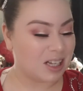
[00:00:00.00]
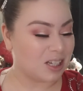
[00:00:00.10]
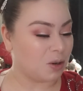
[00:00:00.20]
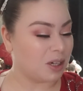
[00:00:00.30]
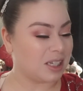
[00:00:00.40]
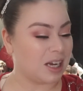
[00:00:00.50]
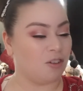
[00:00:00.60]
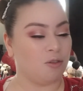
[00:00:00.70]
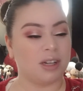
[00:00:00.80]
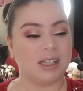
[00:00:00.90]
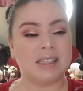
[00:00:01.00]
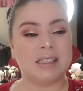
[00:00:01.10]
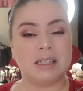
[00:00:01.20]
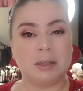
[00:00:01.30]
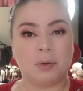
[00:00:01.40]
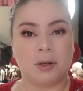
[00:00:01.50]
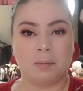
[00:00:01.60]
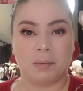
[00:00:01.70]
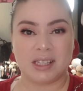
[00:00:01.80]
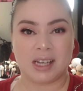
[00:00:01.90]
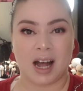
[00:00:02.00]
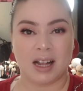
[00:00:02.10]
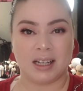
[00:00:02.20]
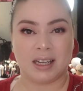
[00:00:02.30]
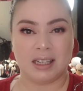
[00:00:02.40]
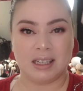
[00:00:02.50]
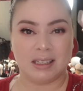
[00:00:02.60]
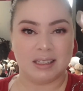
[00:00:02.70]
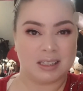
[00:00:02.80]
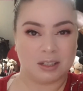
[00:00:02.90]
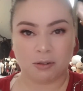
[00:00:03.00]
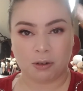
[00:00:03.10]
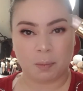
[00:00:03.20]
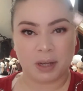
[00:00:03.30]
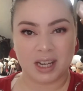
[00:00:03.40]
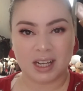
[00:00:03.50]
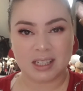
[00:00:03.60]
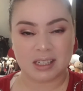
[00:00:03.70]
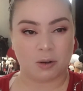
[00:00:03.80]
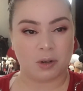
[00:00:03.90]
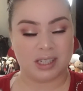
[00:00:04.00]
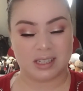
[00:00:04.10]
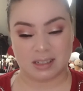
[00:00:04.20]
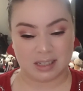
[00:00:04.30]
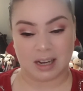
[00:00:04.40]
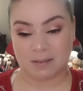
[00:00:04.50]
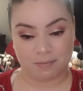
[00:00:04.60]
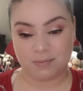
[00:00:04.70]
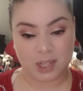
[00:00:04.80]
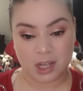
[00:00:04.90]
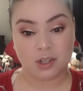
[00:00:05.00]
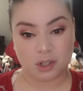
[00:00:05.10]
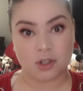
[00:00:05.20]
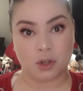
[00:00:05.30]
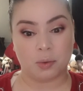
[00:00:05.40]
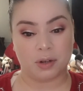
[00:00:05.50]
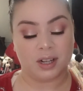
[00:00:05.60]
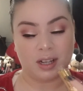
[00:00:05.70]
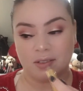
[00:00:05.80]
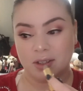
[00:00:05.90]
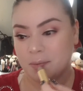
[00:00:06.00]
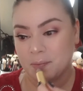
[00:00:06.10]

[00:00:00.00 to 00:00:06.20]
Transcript: So it's like a really deep metallic-y silver pink, so it's just like so pretty. I love it.